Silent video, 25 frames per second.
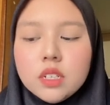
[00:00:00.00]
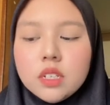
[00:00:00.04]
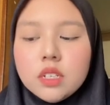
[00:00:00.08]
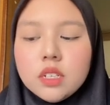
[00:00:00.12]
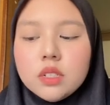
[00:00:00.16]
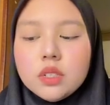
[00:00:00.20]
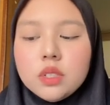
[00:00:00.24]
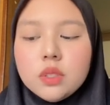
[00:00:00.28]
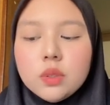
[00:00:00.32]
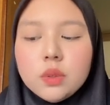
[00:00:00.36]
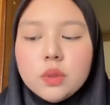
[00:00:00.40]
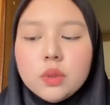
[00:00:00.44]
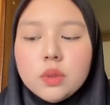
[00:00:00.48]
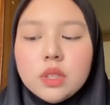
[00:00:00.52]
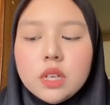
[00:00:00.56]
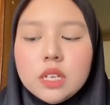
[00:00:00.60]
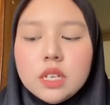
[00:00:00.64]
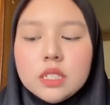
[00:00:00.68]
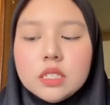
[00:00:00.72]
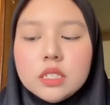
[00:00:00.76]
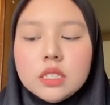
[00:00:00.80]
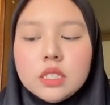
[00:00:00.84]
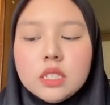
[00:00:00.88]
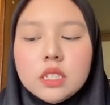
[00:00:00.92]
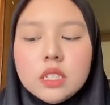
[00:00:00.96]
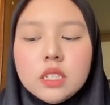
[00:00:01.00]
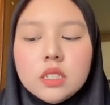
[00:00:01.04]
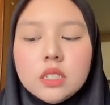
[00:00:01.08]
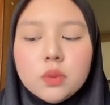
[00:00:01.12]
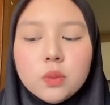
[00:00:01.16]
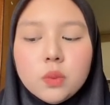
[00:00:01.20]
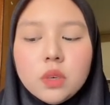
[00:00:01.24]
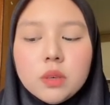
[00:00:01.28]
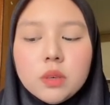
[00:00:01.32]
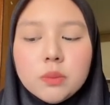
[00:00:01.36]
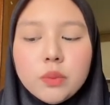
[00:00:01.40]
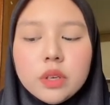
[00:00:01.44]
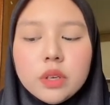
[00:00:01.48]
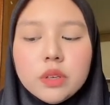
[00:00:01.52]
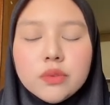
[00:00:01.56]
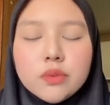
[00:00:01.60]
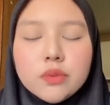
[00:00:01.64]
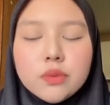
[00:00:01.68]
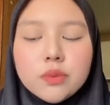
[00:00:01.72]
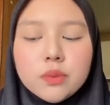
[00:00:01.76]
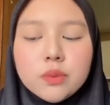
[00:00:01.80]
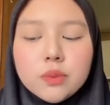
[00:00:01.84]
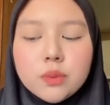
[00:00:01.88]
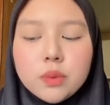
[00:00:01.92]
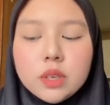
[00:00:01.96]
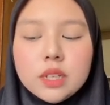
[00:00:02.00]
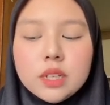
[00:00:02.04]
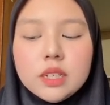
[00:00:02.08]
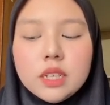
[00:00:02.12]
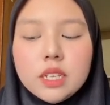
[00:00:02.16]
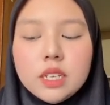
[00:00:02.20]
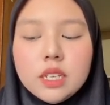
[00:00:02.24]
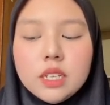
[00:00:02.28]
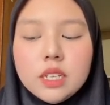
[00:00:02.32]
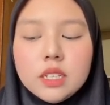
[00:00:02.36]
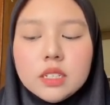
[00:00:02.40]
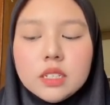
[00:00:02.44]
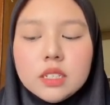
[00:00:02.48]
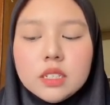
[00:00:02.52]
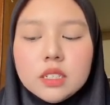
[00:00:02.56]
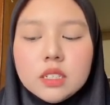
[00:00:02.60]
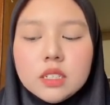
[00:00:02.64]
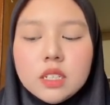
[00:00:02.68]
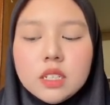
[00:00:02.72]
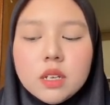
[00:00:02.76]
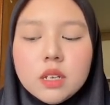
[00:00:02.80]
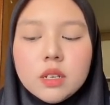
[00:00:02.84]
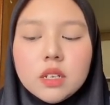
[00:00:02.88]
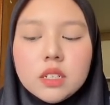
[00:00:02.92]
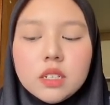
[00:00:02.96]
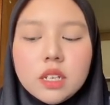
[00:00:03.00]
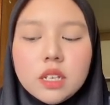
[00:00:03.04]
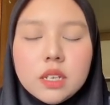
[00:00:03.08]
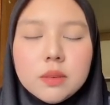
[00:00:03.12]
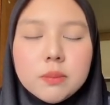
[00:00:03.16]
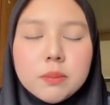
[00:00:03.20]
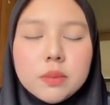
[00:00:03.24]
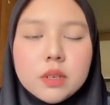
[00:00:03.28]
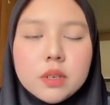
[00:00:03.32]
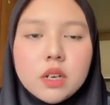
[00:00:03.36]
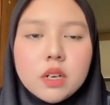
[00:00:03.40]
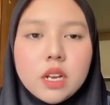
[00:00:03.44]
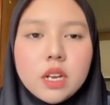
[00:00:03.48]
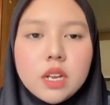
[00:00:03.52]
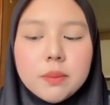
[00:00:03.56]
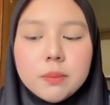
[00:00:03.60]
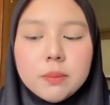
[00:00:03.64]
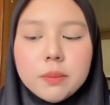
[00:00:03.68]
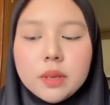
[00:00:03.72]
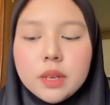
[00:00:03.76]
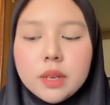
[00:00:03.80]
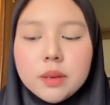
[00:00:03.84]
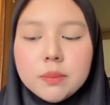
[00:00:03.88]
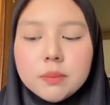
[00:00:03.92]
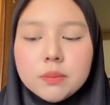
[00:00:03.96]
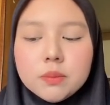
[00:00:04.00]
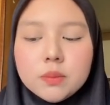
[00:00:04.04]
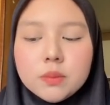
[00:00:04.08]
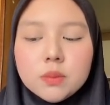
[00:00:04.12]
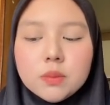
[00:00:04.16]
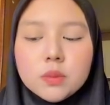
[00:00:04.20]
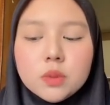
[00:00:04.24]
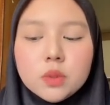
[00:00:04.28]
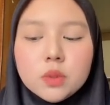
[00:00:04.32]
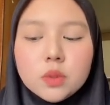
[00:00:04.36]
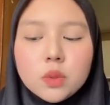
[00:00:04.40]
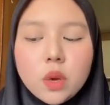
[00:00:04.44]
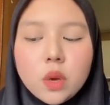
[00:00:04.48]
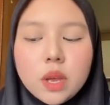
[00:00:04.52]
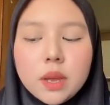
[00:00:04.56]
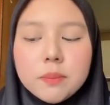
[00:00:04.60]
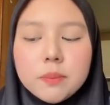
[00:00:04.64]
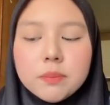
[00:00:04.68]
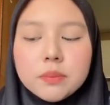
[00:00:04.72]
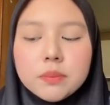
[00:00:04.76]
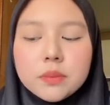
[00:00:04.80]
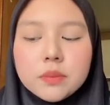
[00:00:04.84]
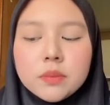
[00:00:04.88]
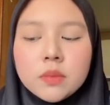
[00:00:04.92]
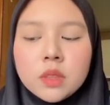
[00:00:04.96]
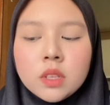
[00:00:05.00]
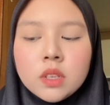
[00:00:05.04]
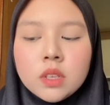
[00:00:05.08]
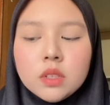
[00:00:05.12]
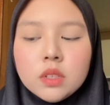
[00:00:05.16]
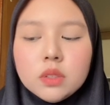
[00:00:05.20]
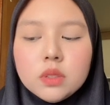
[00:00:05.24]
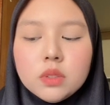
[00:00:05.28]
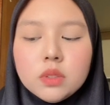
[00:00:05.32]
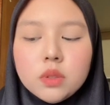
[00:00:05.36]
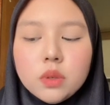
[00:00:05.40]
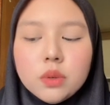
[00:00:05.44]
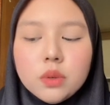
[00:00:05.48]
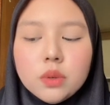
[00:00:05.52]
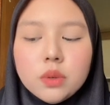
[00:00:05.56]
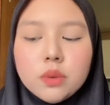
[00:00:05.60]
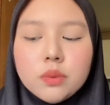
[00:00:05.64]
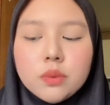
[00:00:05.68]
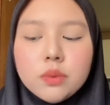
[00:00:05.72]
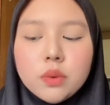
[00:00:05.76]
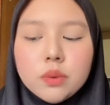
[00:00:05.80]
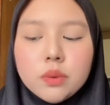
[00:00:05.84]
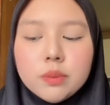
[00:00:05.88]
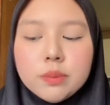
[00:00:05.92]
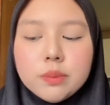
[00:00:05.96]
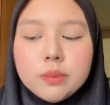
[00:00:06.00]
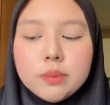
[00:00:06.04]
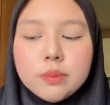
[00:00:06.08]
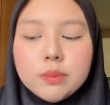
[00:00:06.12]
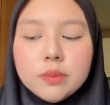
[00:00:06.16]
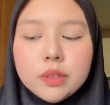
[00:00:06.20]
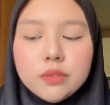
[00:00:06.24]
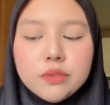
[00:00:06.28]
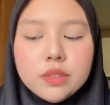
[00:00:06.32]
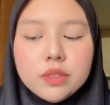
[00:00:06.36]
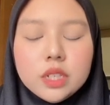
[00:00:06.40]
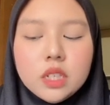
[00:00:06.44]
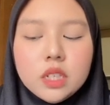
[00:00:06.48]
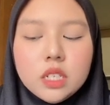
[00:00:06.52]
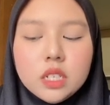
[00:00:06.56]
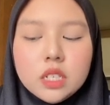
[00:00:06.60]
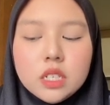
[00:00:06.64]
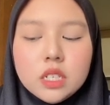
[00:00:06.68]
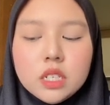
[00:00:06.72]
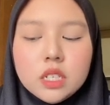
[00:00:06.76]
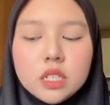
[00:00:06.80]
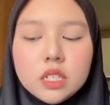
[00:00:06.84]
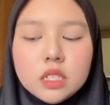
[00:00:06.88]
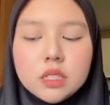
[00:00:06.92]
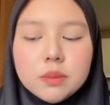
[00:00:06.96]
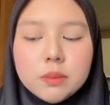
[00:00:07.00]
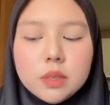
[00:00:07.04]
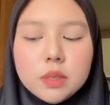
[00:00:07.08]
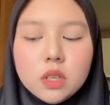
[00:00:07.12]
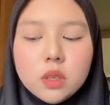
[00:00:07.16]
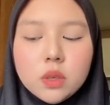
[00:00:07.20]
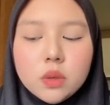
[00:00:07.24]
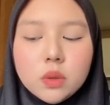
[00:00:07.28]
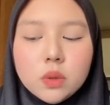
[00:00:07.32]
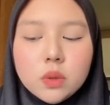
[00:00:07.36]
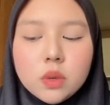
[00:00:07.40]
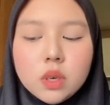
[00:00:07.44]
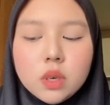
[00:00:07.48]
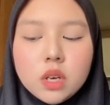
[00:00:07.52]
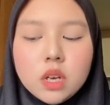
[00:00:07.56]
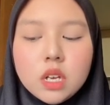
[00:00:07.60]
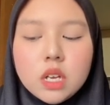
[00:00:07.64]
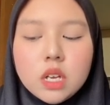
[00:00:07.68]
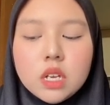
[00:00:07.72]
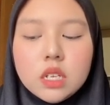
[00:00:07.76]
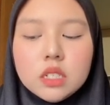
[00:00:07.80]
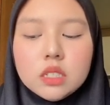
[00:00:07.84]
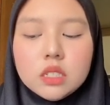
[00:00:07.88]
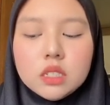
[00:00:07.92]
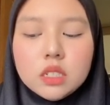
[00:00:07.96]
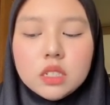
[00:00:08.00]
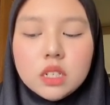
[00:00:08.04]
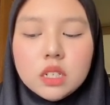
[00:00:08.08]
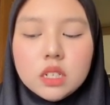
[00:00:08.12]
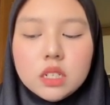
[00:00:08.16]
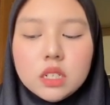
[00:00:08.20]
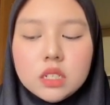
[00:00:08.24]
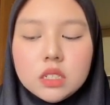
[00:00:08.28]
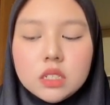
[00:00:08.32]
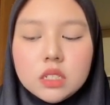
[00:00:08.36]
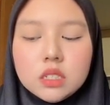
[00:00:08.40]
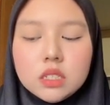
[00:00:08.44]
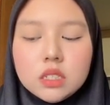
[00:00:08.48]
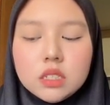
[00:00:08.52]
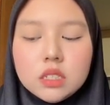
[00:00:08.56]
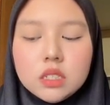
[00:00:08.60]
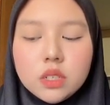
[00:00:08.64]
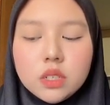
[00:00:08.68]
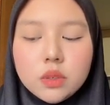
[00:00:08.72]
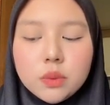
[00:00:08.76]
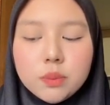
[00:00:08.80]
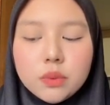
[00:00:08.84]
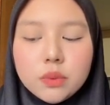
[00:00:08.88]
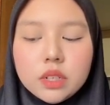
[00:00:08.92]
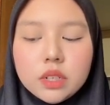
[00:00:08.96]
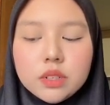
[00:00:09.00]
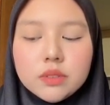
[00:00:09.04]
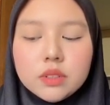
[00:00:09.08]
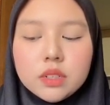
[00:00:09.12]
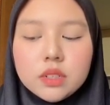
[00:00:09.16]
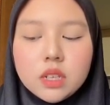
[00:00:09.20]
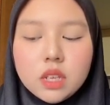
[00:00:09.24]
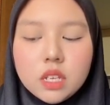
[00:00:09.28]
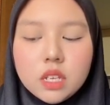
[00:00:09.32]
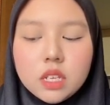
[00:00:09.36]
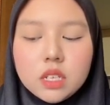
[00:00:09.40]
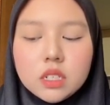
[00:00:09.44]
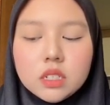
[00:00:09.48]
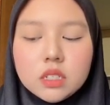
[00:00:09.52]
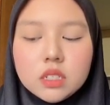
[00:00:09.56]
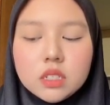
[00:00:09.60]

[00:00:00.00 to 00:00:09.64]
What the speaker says: So the answer is 1.18 N per mm square. So for V, it's below 0.8